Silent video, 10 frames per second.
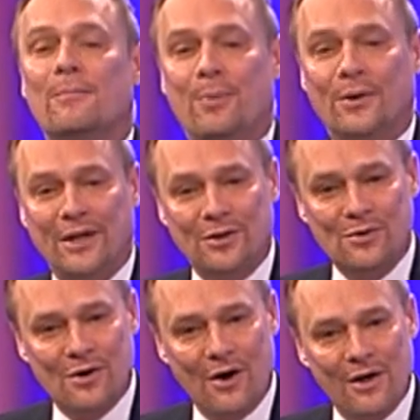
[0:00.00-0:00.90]
But they do
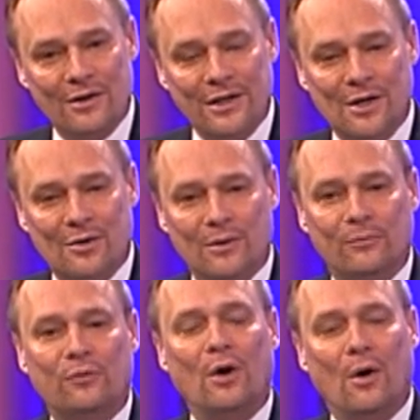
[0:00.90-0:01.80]
call it equal.
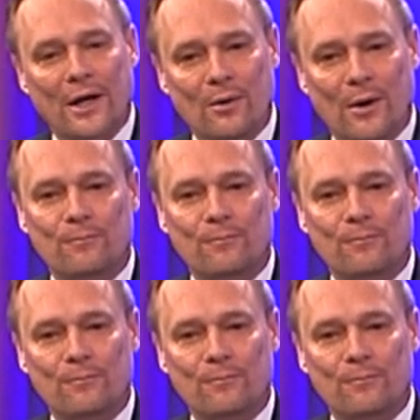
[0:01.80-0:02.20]
So anyway,